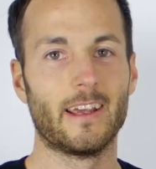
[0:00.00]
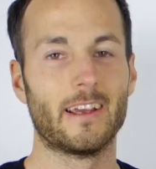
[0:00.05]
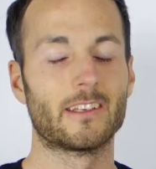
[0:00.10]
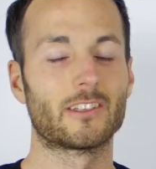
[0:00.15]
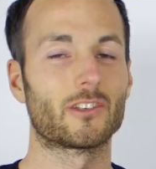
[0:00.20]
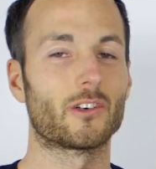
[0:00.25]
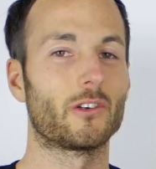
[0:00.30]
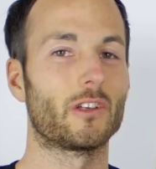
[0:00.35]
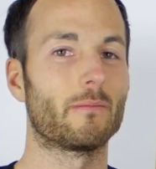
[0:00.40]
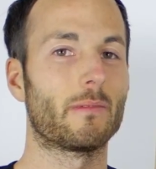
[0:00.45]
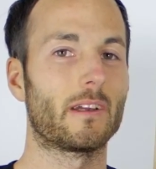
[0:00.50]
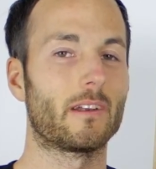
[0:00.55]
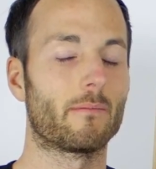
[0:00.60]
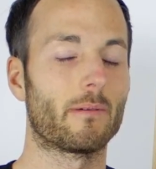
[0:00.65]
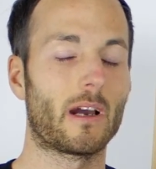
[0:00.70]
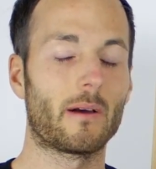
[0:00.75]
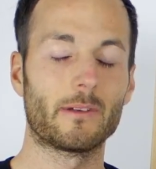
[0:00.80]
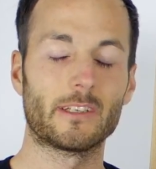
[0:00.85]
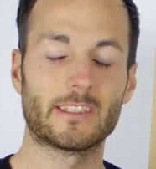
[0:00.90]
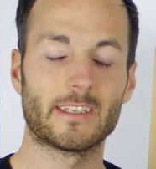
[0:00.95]
So you're
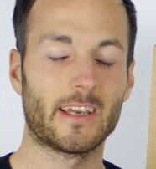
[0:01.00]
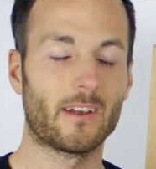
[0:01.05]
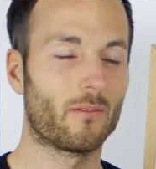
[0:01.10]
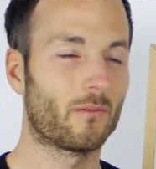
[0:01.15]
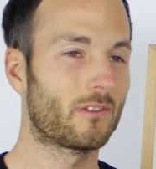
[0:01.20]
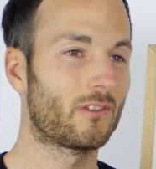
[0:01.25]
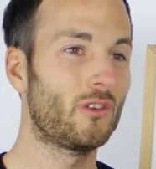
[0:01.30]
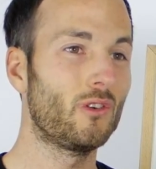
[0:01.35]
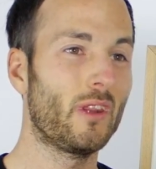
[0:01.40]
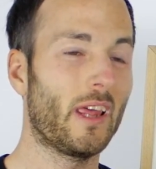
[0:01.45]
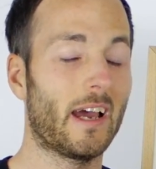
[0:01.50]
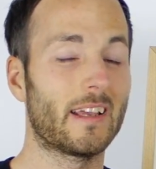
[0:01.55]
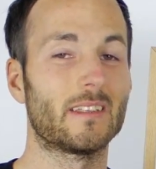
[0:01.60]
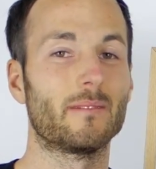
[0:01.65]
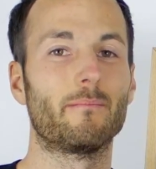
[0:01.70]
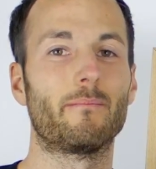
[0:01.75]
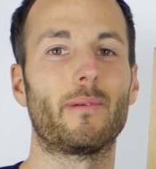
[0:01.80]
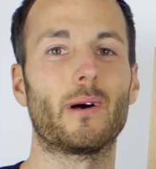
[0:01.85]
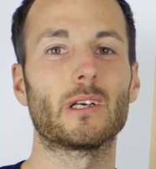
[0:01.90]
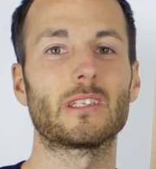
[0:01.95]
probably saying
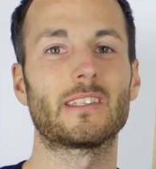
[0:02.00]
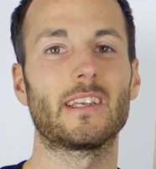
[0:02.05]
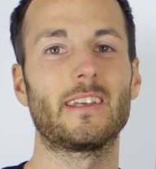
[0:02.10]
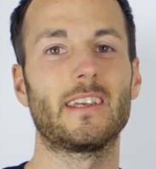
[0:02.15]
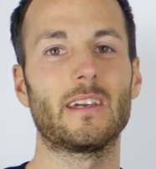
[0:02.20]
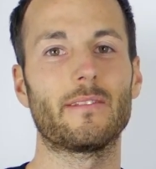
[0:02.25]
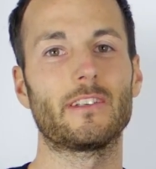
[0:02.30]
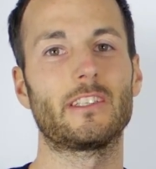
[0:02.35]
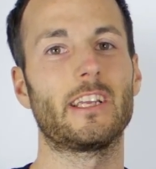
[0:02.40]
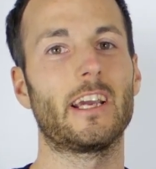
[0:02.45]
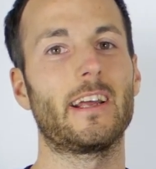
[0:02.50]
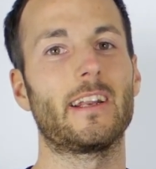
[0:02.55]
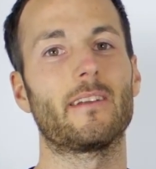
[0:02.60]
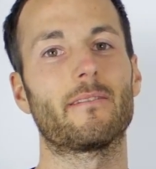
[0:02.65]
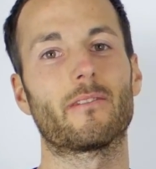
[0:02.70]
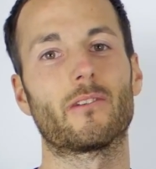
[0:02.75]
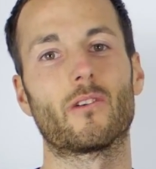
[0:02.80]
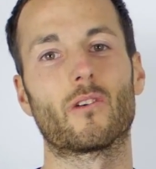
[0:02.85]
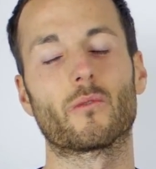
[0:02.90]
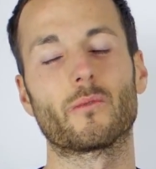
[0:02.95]
2,000 bucks to give a tenant
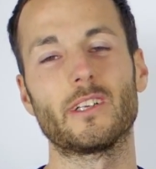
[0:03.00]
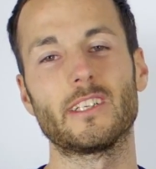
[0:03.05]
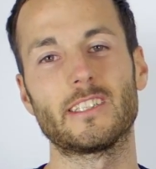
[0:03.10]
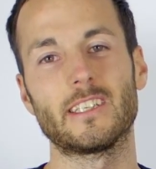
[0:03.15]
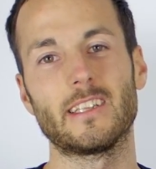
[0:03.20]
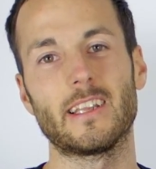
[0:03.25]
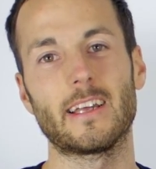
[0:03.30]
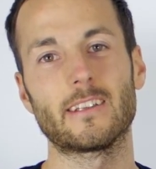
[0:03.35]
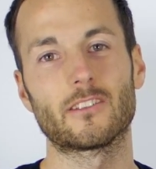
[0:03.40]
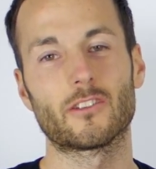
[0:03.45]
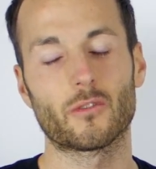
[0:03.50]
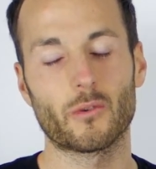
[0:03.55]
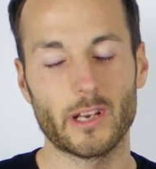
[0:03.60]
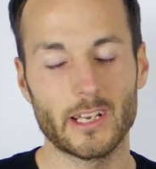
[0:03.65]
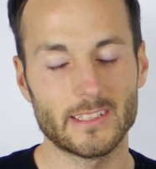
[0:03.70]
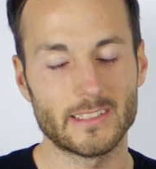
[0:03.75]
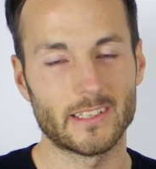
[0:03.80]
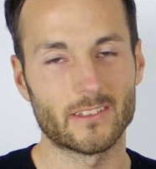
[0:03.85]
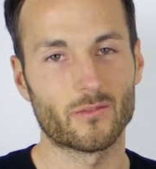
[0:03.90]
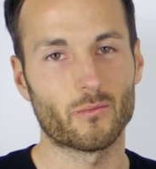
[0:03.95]
for no reason. That's
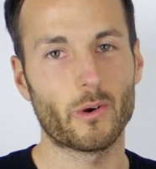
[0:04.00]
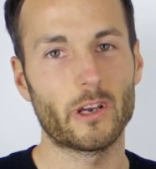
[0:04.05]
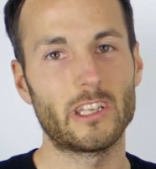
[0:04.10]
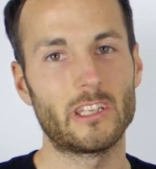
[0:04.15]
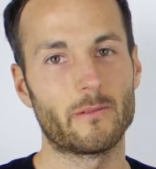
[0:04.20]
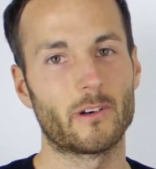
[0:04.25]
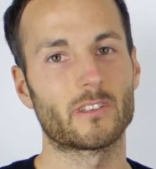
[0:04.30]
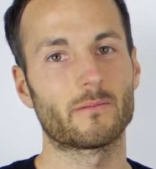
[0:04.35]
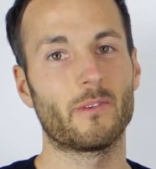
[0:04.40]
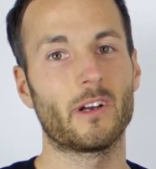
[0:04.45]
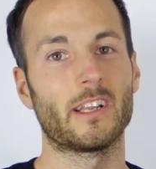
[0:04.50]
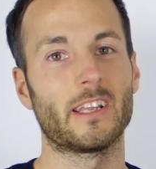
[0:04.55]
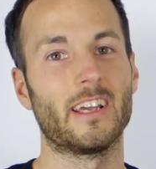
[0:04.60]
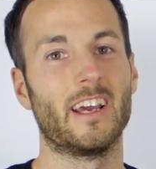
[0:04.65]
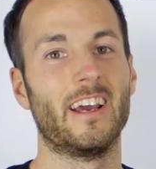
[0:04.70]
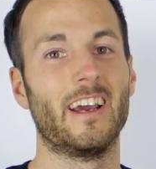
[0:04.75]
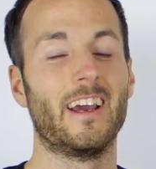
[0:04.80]
crazy. It's way too much money.